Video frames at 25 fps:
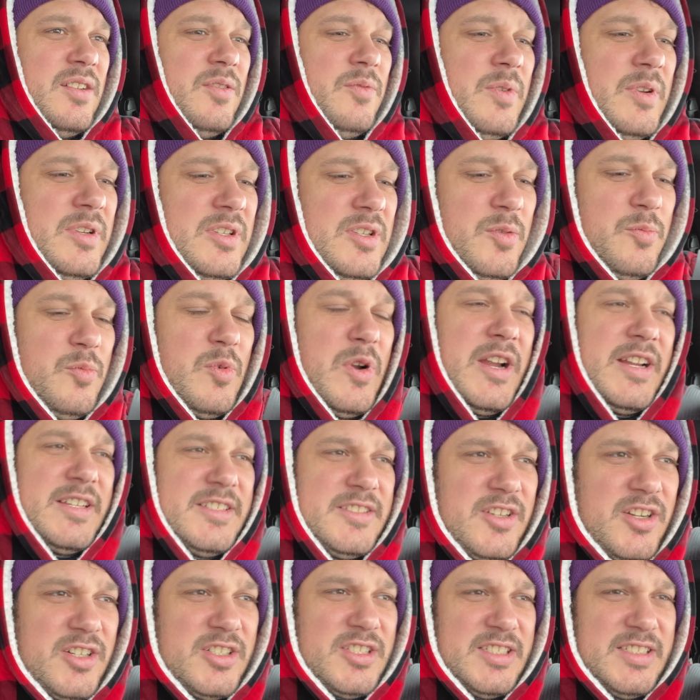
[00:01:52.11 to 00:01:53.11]
Winter break
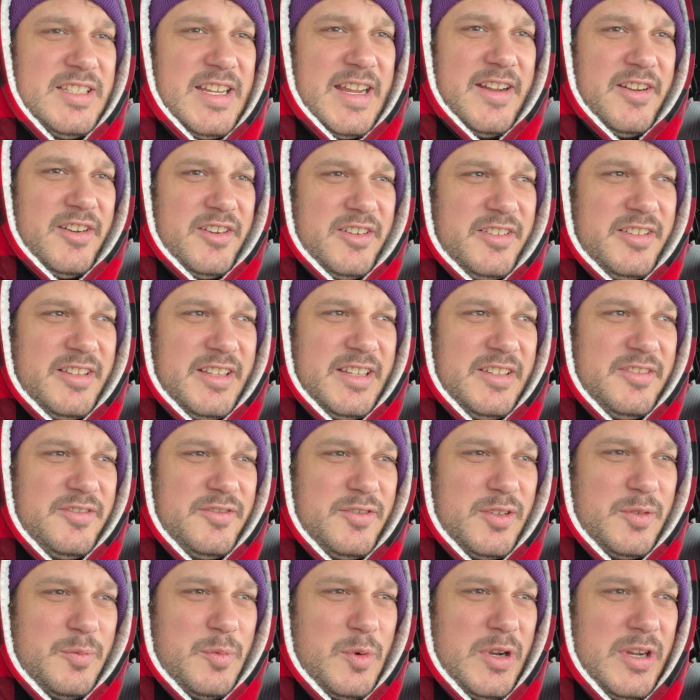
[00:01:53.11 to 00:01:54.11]
starts a day early
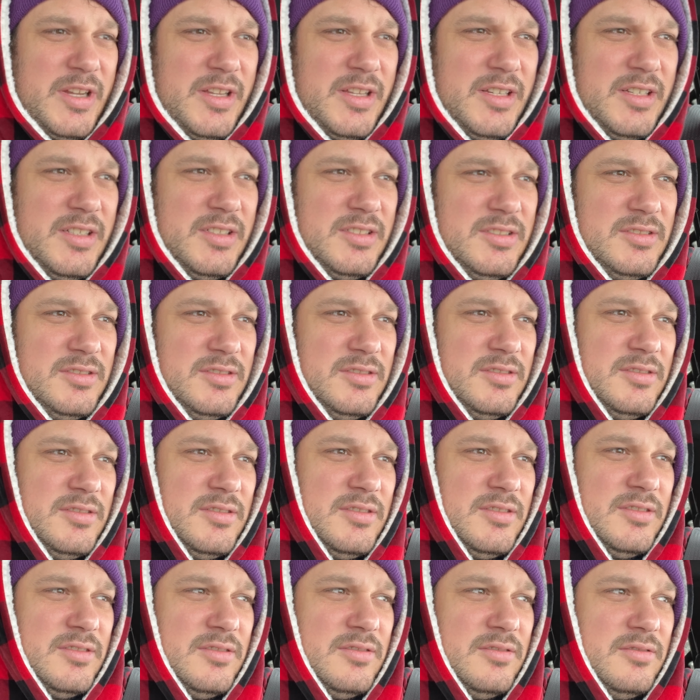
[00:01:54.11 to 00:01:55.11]
for starts Braylee.
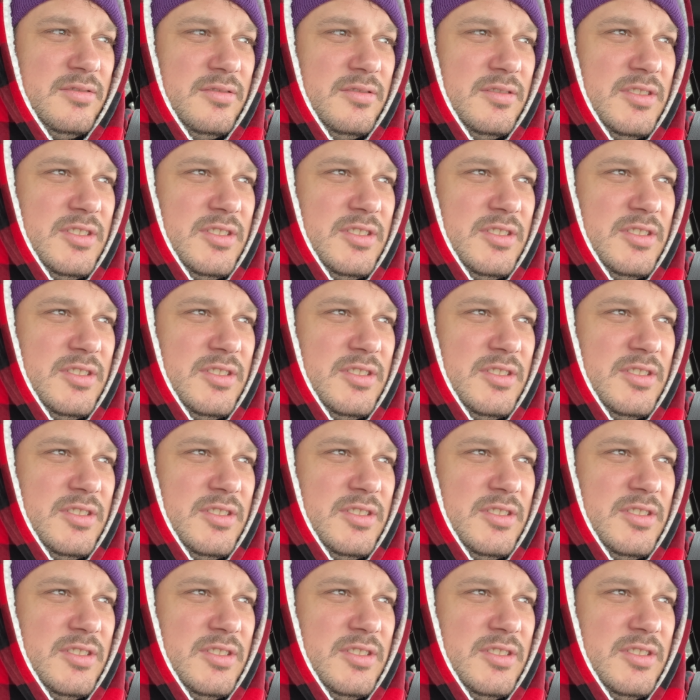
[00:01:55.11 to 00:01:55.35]
Now.